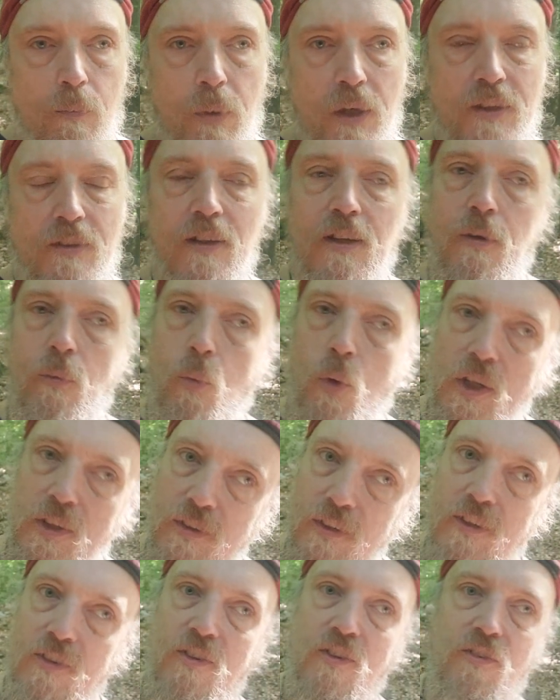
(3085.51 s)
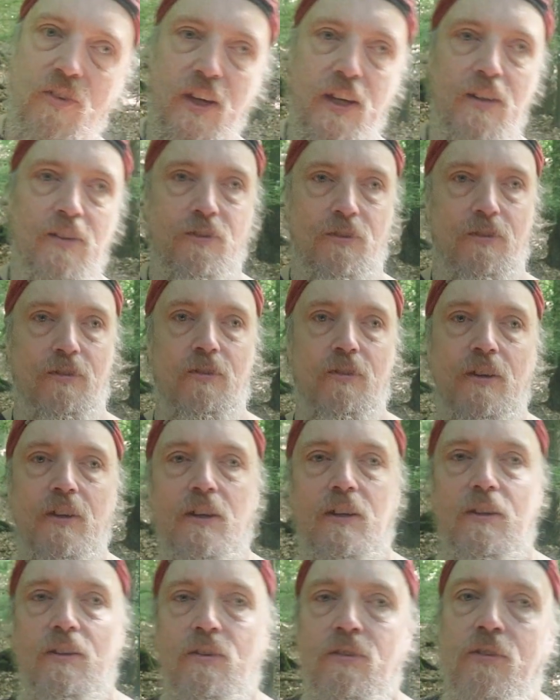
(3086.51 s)
But what it does
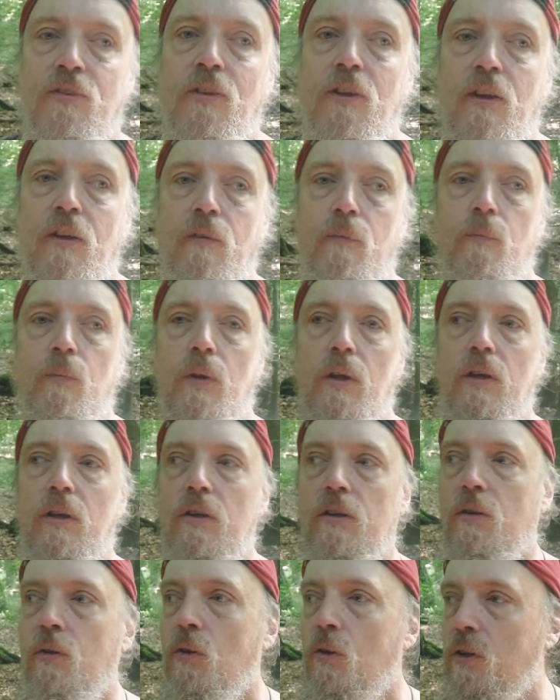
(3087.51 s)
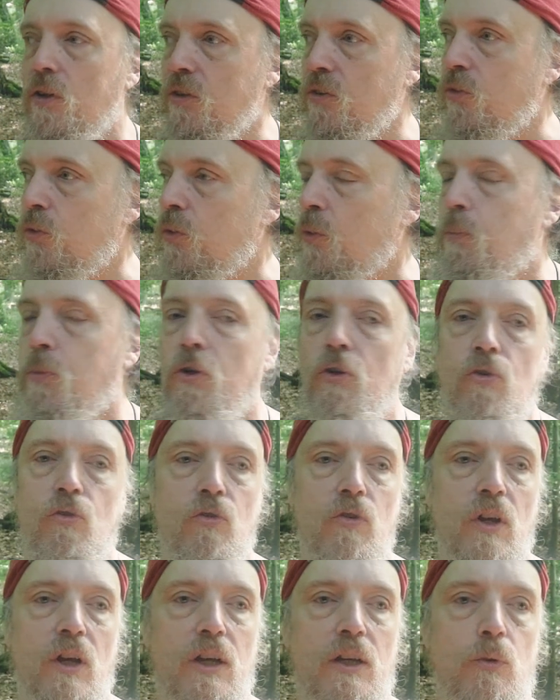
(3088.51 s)
is you learn to
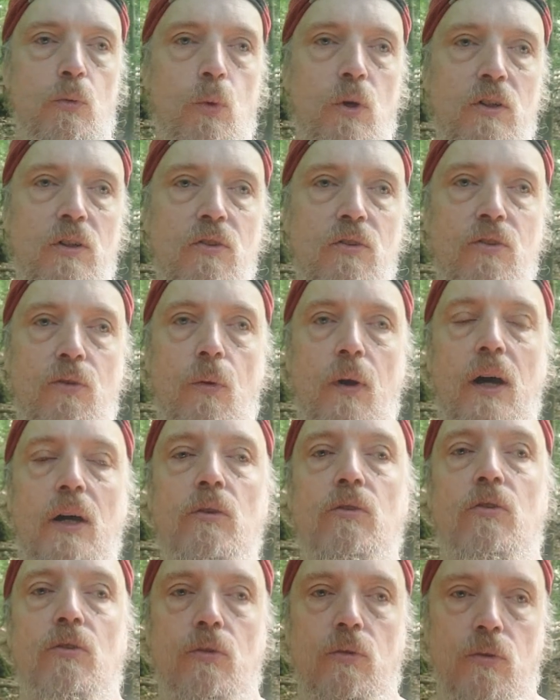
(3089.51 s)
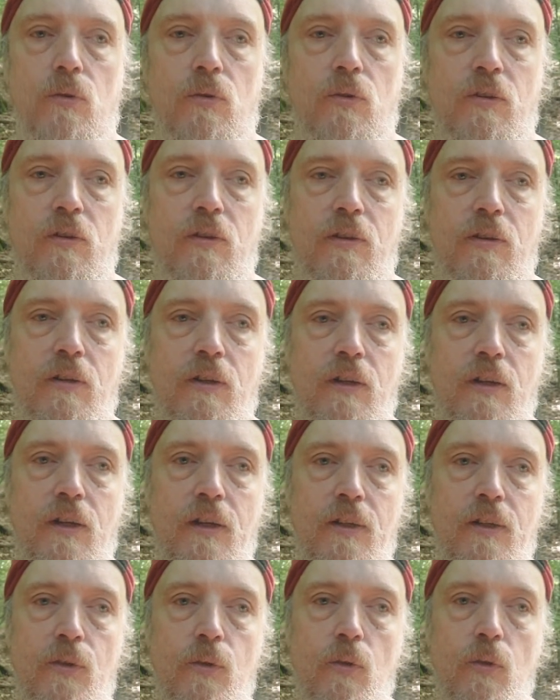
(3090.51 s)
appreciate what is around you.
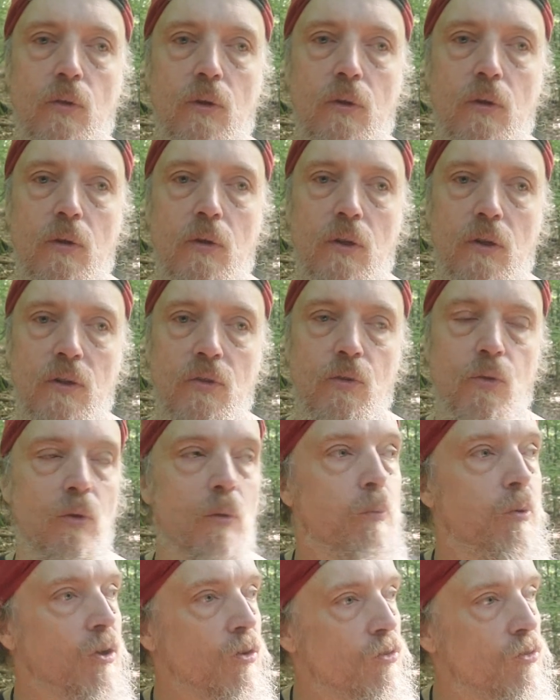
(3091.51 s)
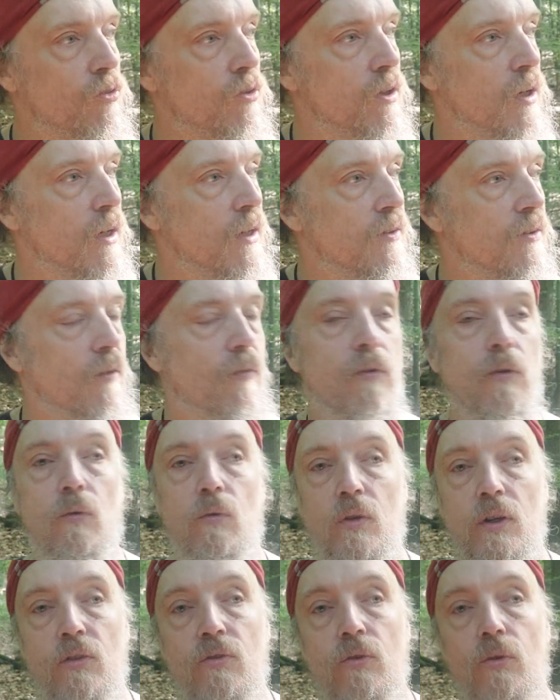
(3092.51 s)
You learn to appreciate the
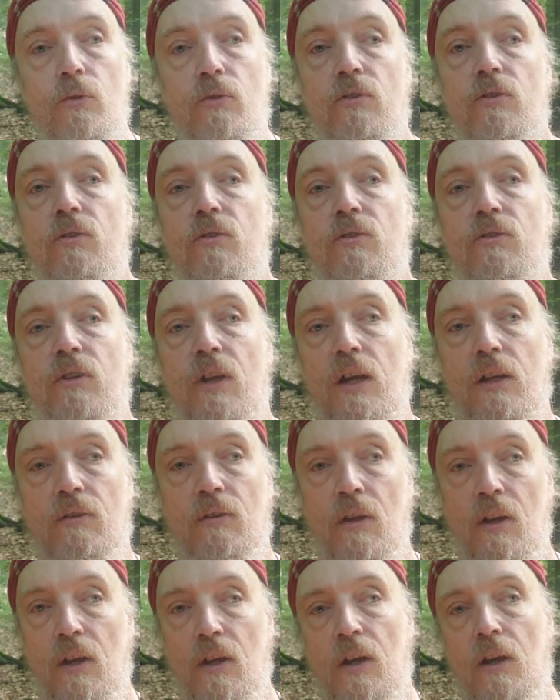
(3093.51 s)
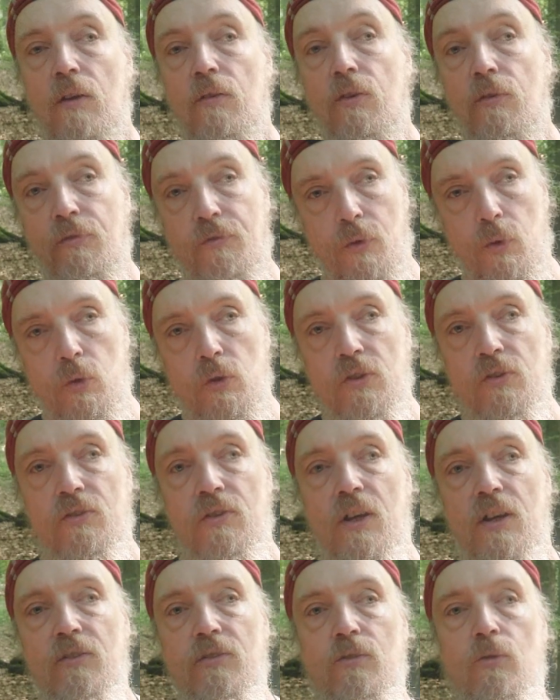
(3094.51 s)
resources that the forest
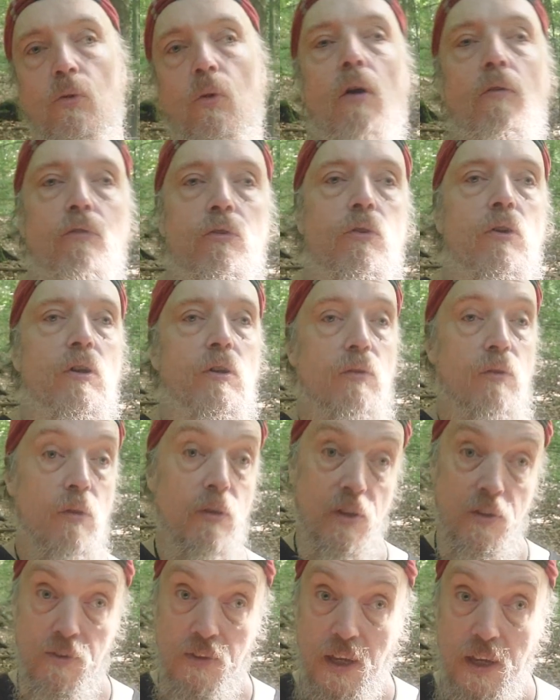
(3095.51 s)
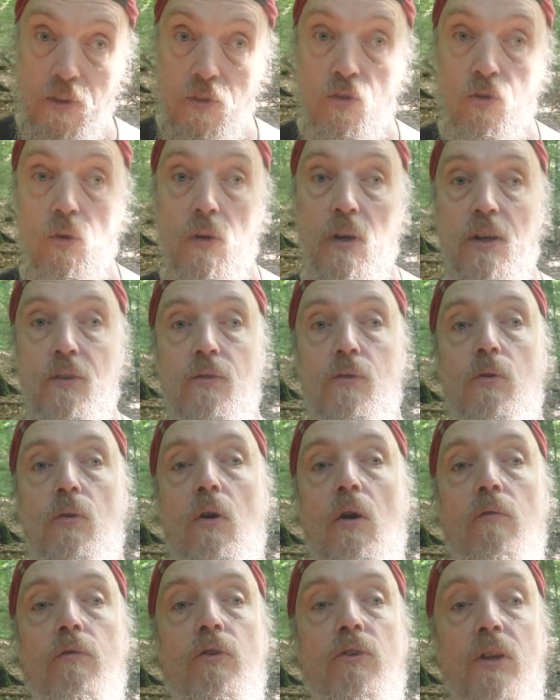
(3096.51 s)
has to offer, that nature has to
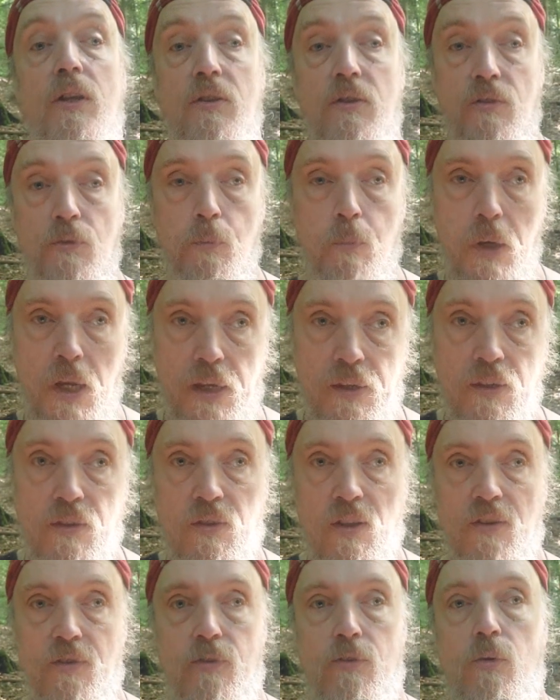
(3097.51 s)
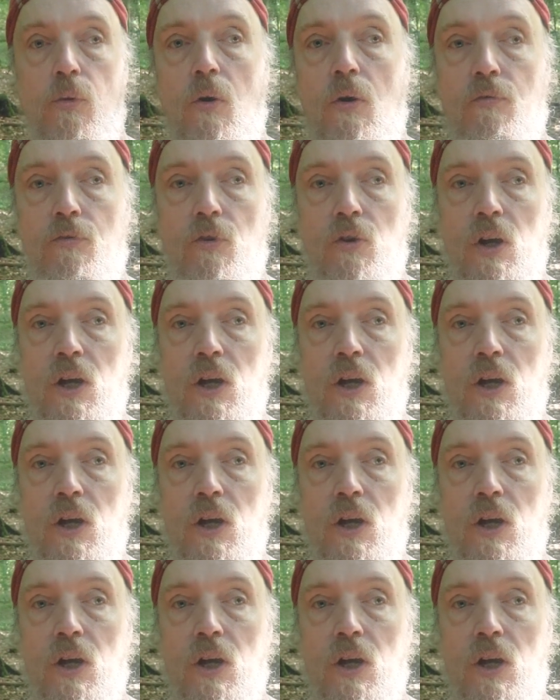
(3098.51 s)
offer, that this planet has to offer.